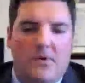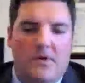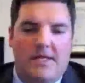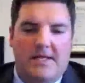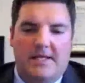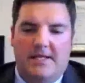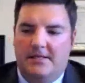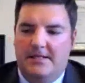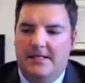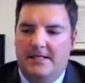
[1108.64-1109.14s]
they
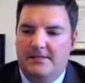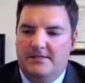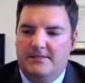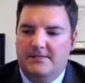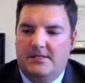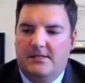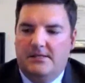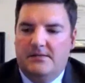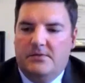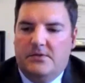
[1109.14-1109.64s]
can get us,
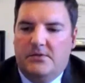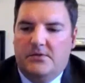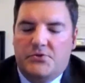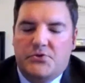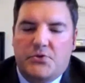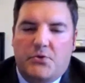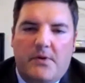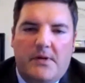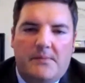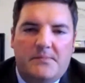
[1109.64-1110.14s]
go to
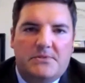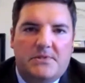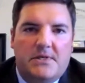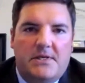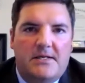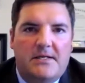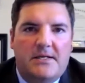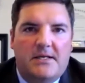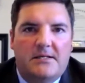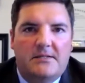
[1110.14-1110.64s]
our
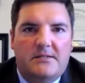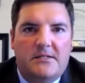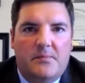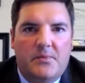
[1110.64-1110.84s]
website at